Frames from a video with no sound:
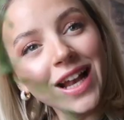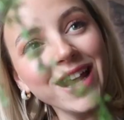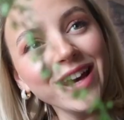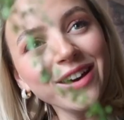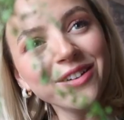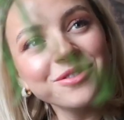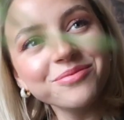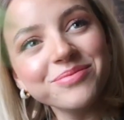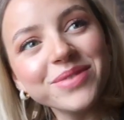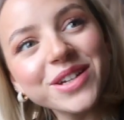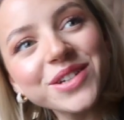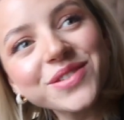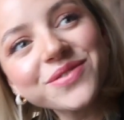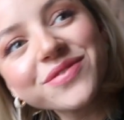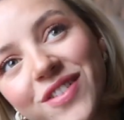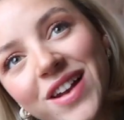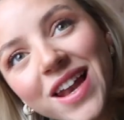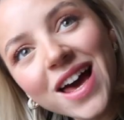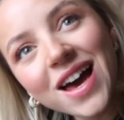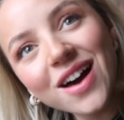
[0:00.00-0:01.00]
little bit
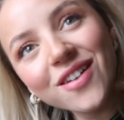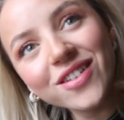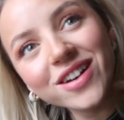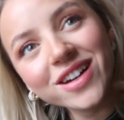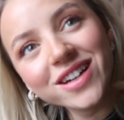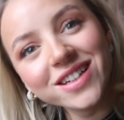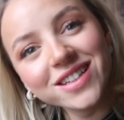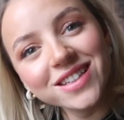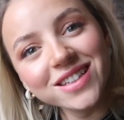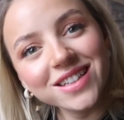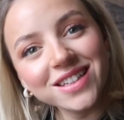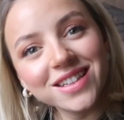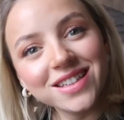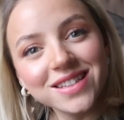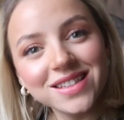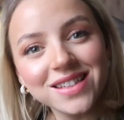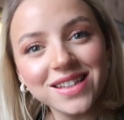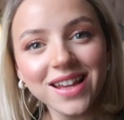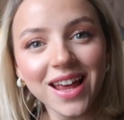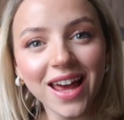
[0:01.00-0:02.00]
of flower
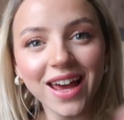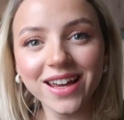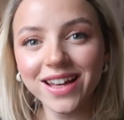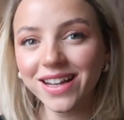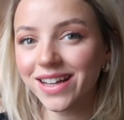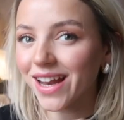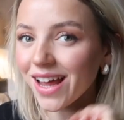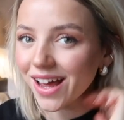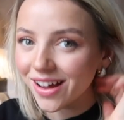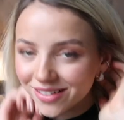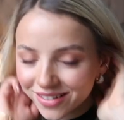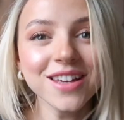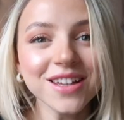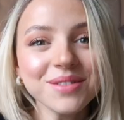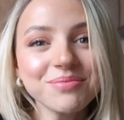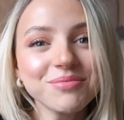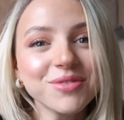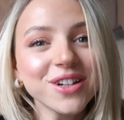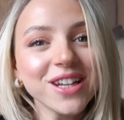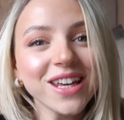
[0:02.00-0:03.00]
is hanging down.
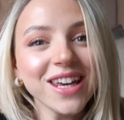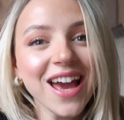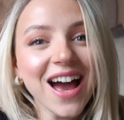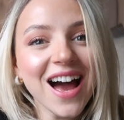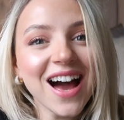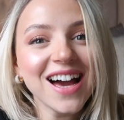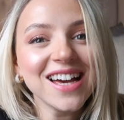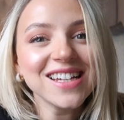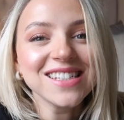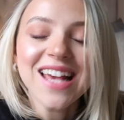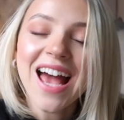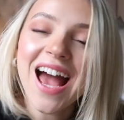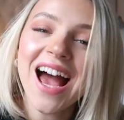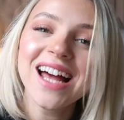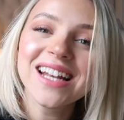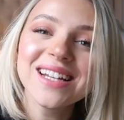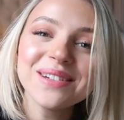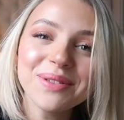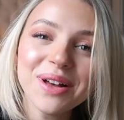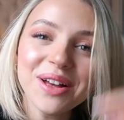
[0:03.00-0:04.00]
Good morning, guys,
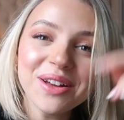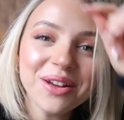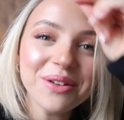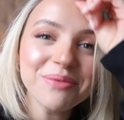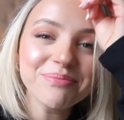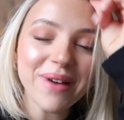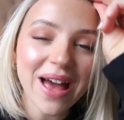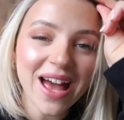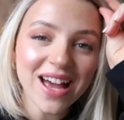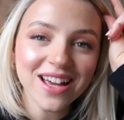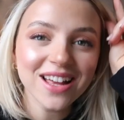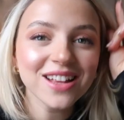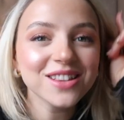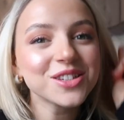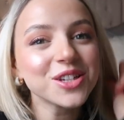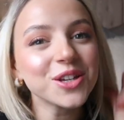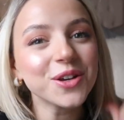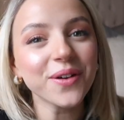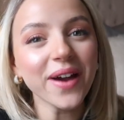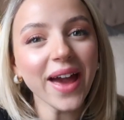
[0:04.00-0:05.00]
and welcome back
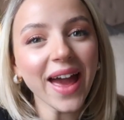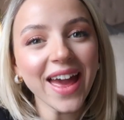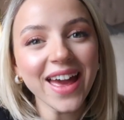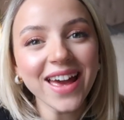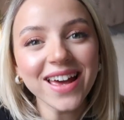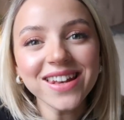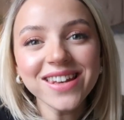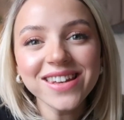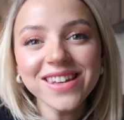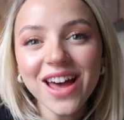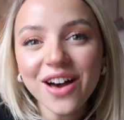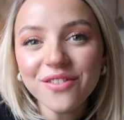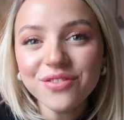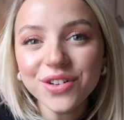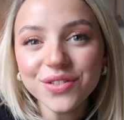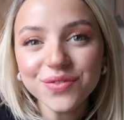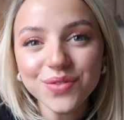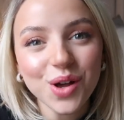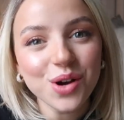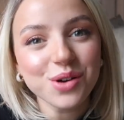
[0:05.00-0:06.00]
to
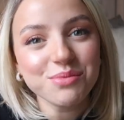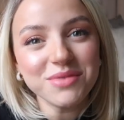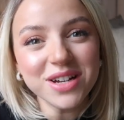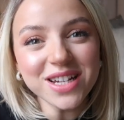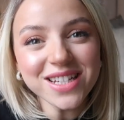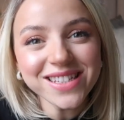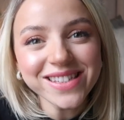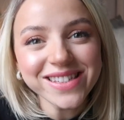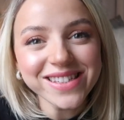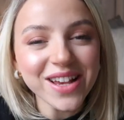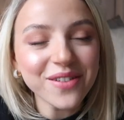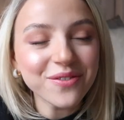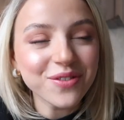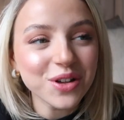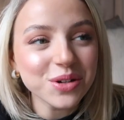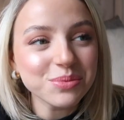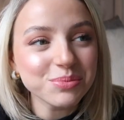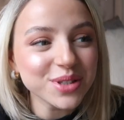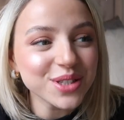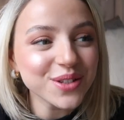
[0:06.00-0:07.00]
another Vlogmas.
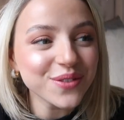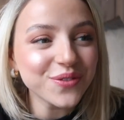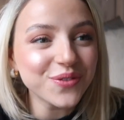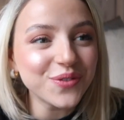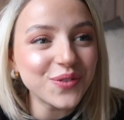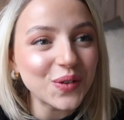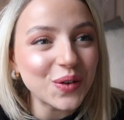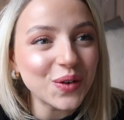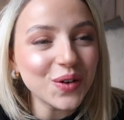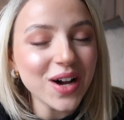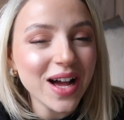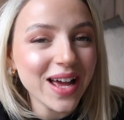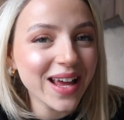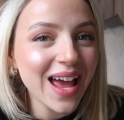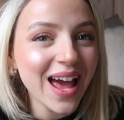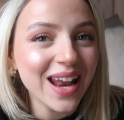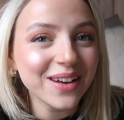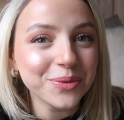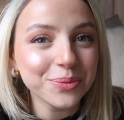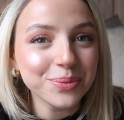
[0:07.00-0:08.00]
Vlogmas 4, I
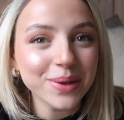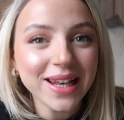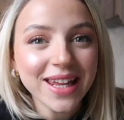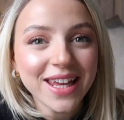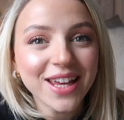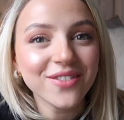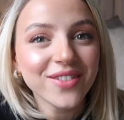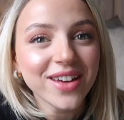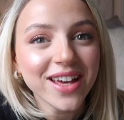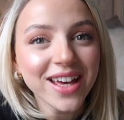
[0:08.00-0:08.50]
cannot believe